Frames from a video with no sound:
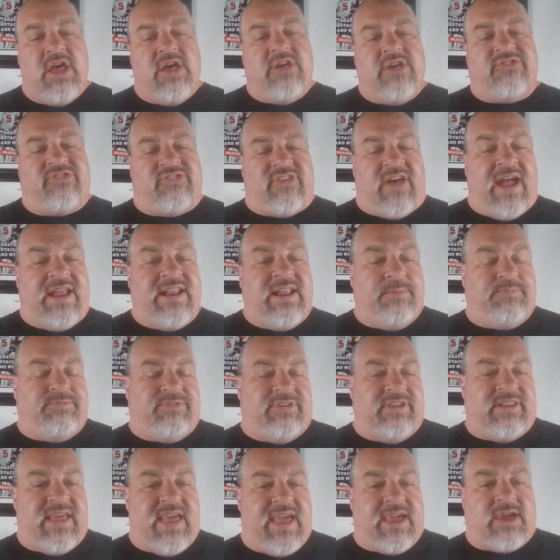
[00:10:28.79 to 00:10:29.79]
Sign up
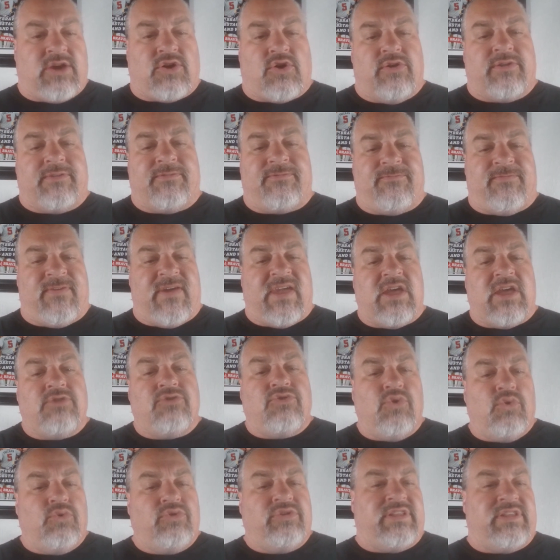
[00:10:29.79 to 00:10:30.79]
today. Go to
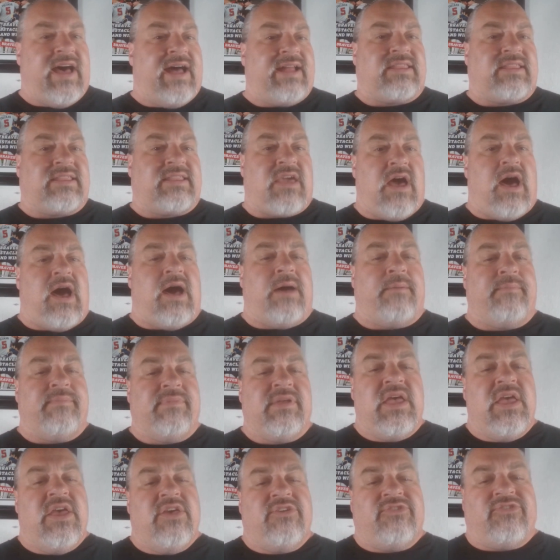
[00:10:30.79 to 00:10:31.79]

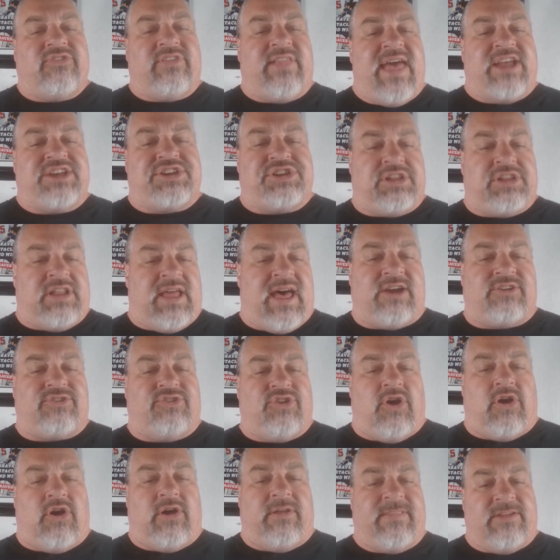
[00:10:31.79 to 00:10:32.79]

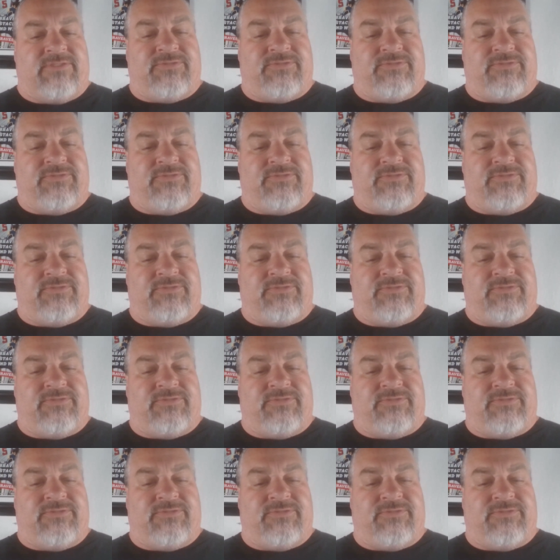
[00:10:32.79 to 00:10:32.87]
FanDuel.com/lockedon.